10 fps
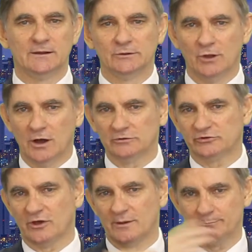
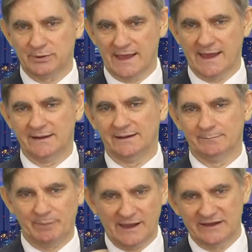Long-term planning,
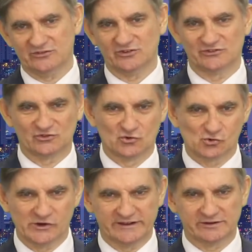patience,
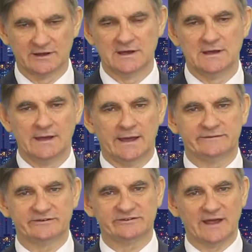grit, and
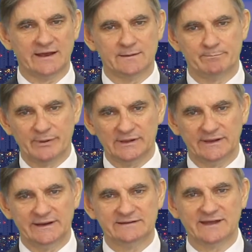
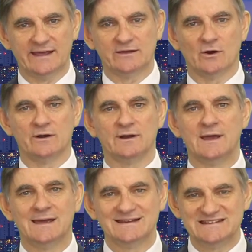sustainability take
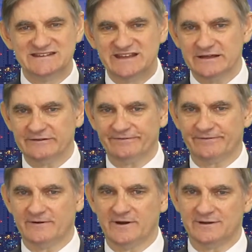on
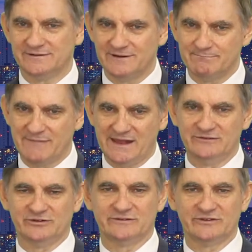different
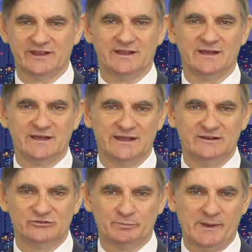dimensions here
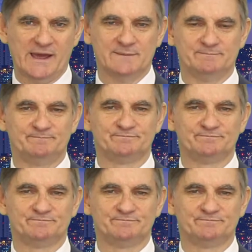in Japan.